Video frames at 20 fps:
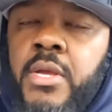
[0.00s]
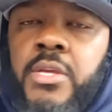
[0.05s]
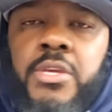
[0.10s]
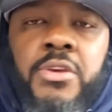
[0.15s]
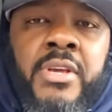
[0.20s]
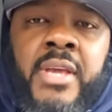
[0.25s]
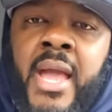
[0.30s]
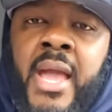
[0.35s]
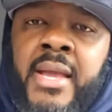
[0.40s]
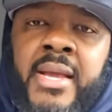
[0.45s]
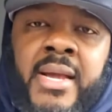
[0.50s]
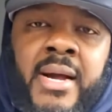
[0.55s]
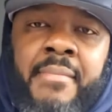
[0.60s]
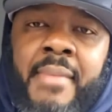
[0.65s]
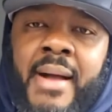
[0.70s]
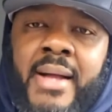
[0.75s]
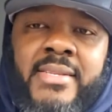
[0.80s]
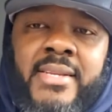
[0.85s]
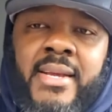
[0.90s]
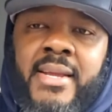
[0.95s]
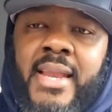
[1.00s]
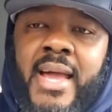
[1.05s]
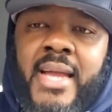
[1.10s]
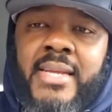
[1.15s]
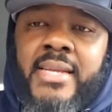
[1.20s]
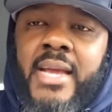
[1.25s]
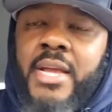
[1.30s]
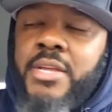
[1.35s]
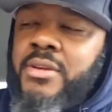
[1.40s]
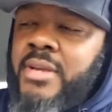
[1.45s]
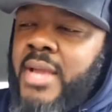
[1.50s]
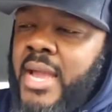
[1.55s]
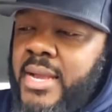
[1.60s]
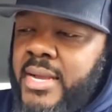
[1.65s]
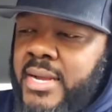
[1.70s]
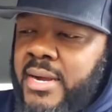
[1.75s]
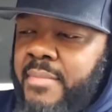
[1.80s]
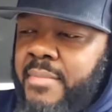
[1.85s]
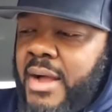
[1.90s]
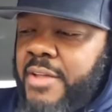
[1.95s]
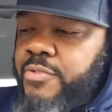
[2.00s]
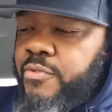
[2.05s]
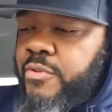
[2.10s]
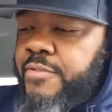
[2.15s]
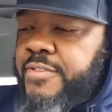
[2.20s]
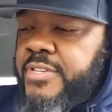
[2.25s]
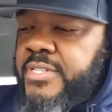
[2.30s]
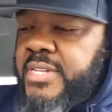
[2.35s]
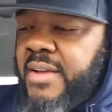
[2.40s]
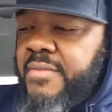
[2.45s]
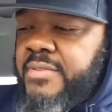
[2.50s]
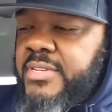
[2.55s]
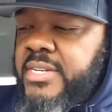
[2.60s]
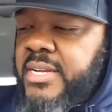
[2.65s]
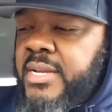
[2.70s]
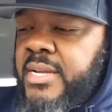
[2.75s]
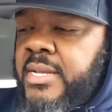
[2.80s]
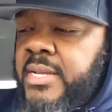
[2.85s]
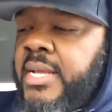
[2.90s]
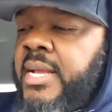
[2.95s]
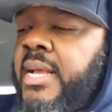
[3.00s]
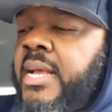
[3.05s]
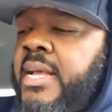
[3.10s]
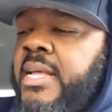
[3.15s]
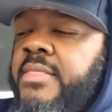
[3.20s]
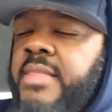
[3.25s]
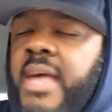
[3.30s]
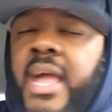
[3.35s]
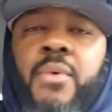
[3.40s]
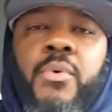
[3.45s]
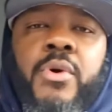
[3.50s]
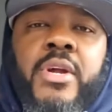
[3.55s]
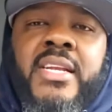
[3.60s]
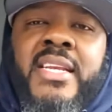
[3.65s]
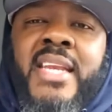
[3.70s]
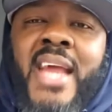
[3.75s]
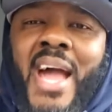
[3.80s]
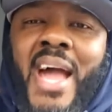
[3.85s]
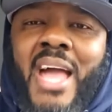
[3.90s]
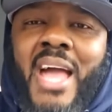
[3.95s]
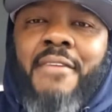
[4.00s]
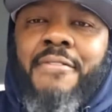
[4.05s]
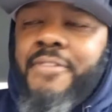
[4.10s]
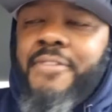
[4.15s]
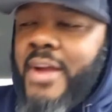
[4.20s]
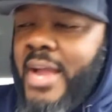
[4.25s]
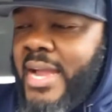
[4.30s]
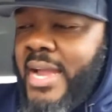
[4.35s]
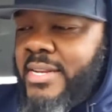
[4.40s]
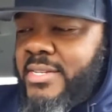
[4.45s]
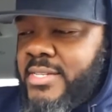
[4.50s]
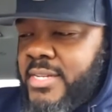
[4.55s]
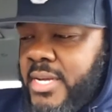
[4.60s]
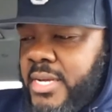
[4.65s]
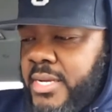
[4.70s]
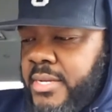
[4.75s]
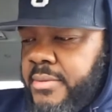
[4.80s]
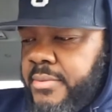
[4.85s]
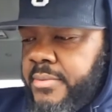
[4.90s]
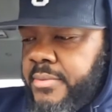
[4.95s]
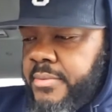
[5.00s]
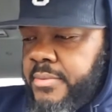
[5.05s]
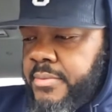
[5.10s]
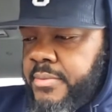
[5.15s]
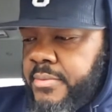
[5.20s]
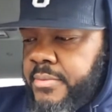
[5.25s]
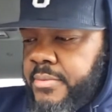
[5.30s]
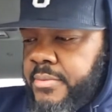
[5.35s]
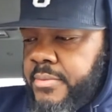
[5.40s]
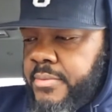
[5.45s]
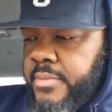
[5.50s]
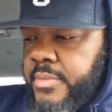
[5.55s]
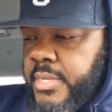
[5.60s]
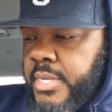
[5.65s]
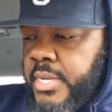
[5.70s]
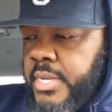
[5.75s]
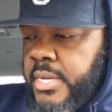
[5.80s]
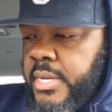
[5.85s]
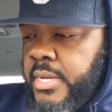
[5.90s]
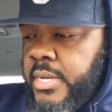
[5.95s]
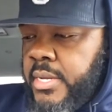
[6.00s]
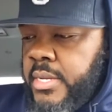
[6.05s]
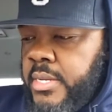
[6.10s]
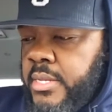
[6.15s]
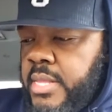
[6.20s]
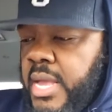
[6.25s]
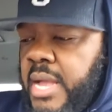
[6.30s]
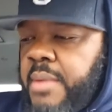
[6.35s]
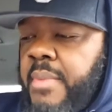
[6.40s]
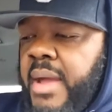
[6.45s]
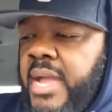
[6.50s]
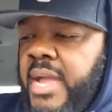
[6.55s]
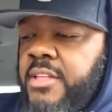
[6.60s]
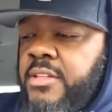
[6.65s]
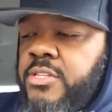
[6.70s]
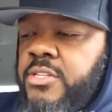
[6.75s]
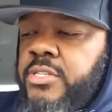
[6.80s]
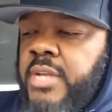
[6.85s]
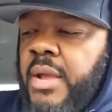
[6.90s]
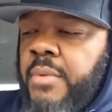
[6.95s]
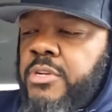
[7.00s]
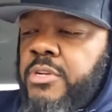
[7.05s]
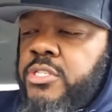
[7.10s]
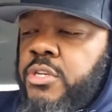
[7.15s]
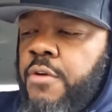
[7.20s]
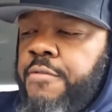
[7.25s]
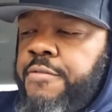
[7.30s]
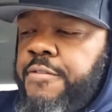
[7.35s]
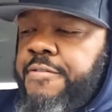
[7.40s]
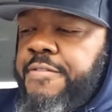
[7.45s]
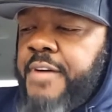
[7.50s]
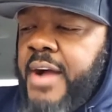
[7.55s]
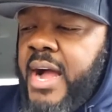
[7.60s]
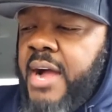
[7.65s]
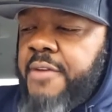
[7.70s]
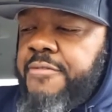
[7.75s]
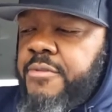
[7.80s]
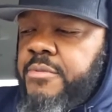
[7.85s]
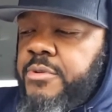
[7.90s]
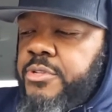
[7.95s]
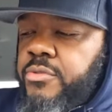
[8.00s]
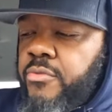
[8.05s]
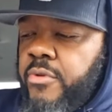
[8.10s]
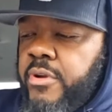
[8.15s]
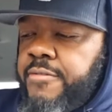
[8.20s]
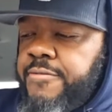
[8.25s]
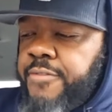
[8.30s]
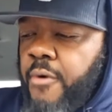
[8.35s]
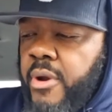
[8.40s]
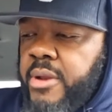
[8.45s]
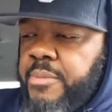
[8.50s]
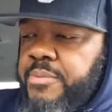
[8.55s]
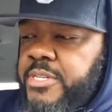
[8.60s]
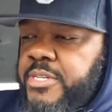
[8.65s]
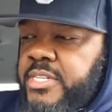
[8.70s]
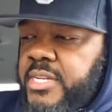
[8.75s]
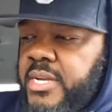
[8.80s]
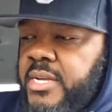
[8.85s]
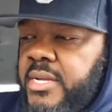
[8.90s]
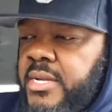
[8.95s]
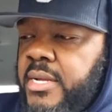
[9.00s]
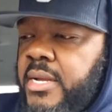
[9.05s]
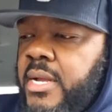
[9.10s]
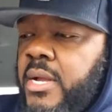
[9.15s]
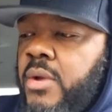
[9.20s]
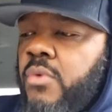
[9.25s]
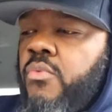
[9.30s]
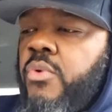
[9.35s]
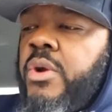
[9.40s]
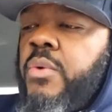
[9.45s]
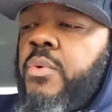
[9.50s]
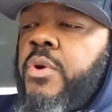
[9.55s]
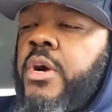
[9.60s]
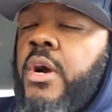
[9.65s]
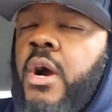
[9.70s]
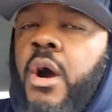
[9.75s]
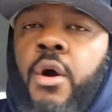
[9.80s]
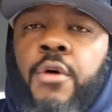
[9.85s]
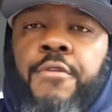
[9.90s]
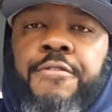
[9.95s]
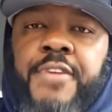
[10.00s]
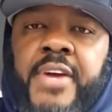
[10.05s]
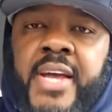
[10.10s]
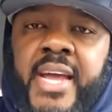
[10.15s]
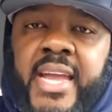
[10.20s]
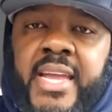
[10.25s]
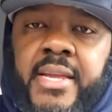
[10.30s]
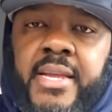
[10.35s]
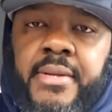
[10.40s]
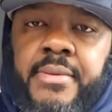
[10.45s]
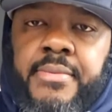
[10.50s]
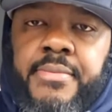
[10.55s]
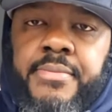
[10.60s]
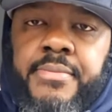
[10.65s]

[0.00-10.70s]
You can't come out there like that. You can't come out three for seventeen. They were nine for eighteen. They made they were two for five from the three, 40%. We were 0 for 8.